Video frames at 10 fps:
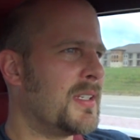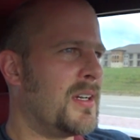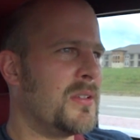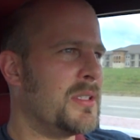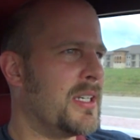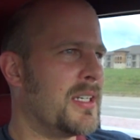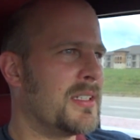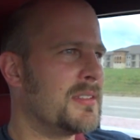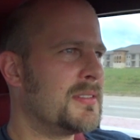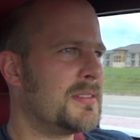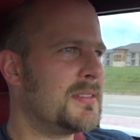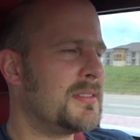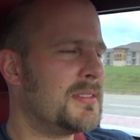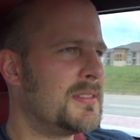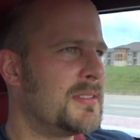Oh yeah.
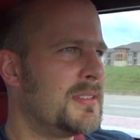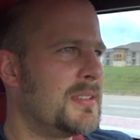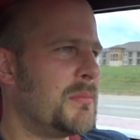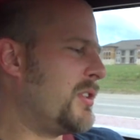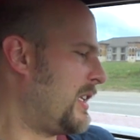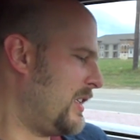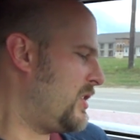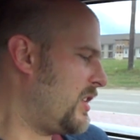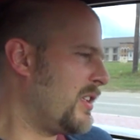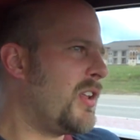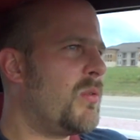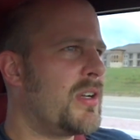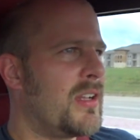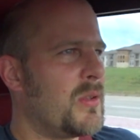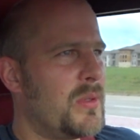But at least you can
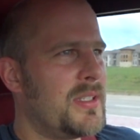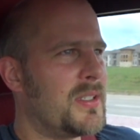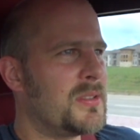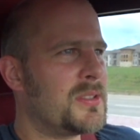lower down the windows.